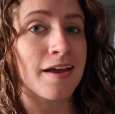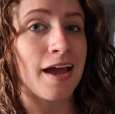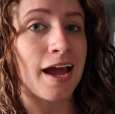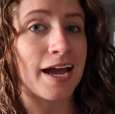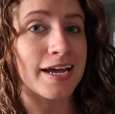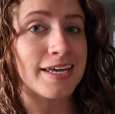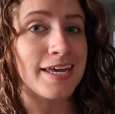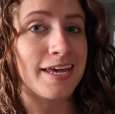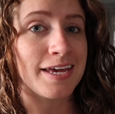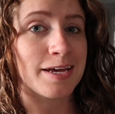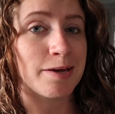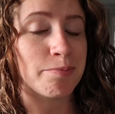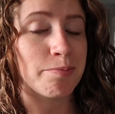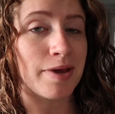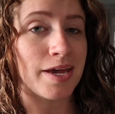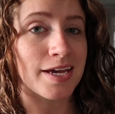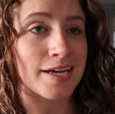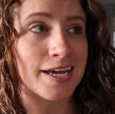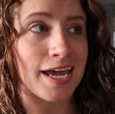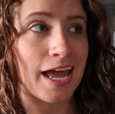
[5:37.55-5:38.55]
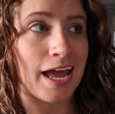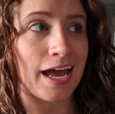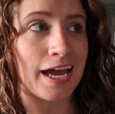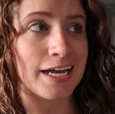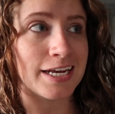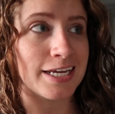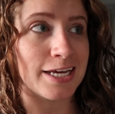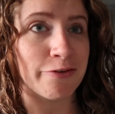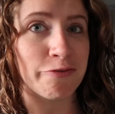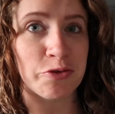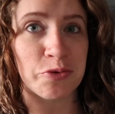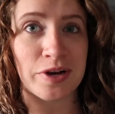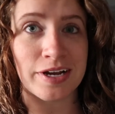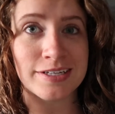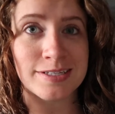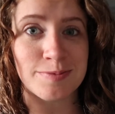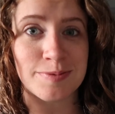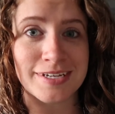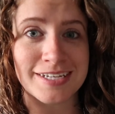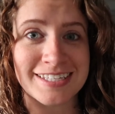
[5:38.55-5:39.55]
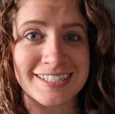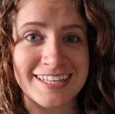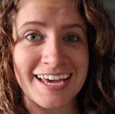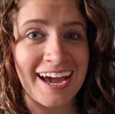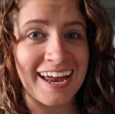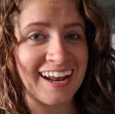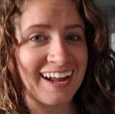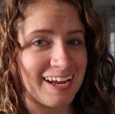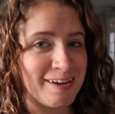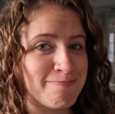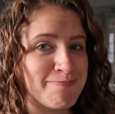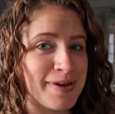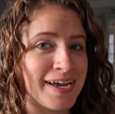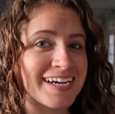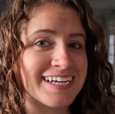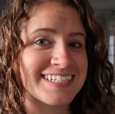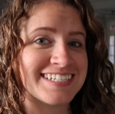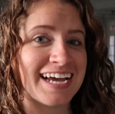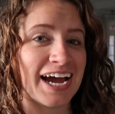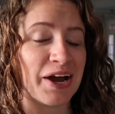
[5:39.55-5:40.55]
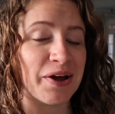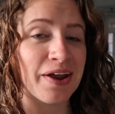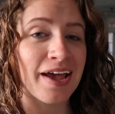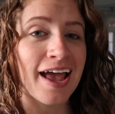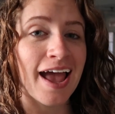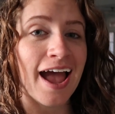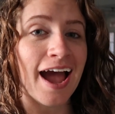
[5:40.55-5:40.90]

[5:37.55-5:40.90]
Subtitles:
I can't make any of the recipes that I picked out.